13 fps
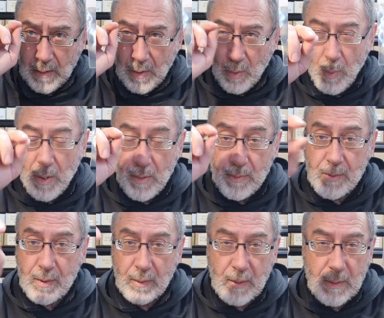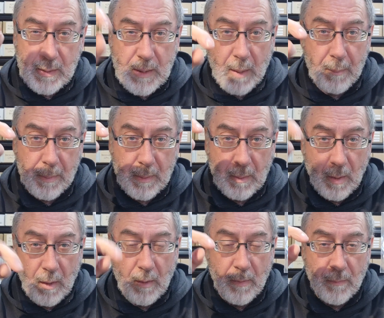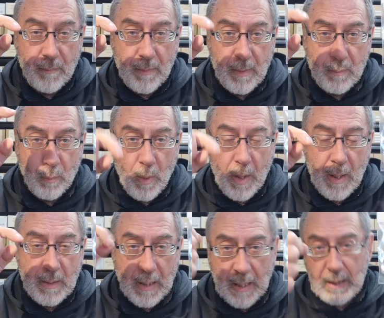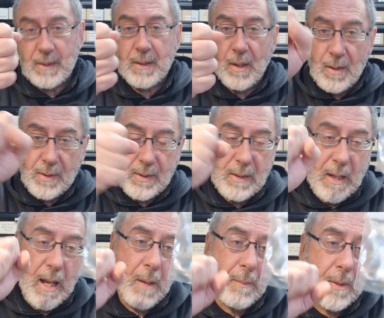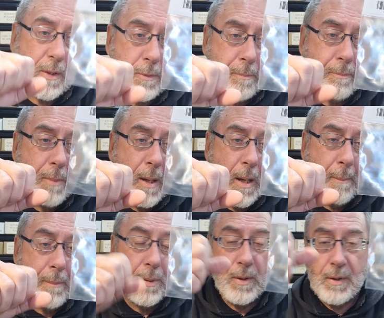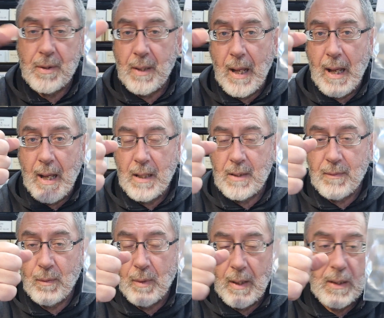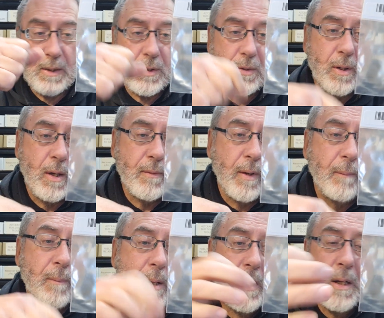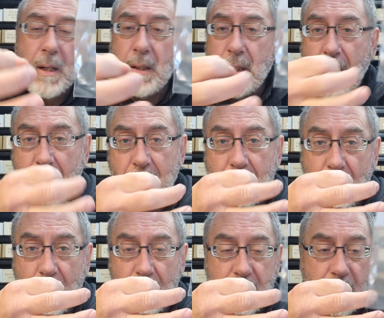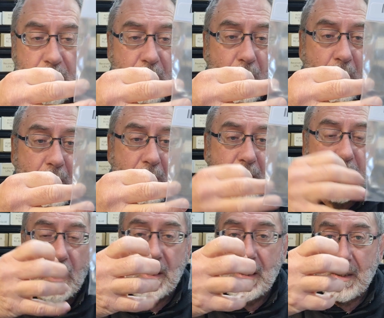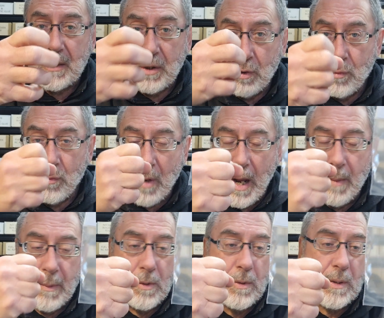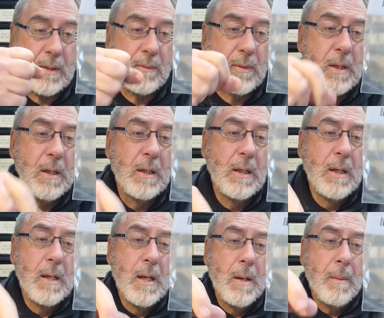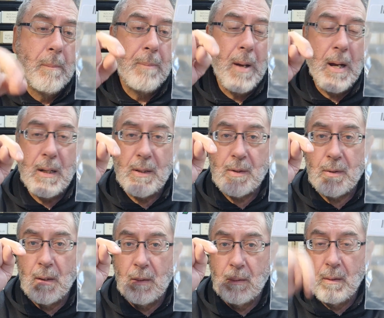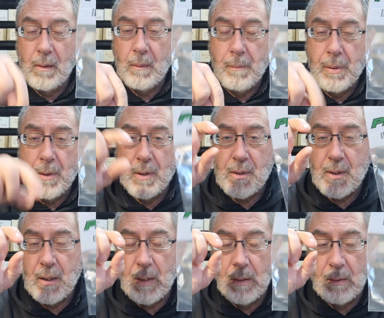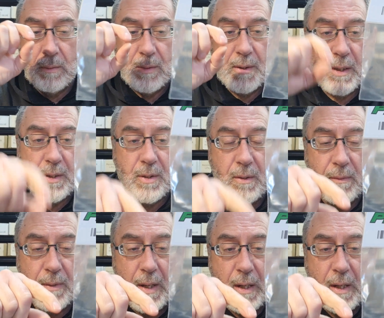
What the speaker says: queries on the depth of where the hex goes and how much perch it has for the hex driver. The head's nice and tiny, so it doesn't grab aggressively, but it's got a long perch, so you get a long section of the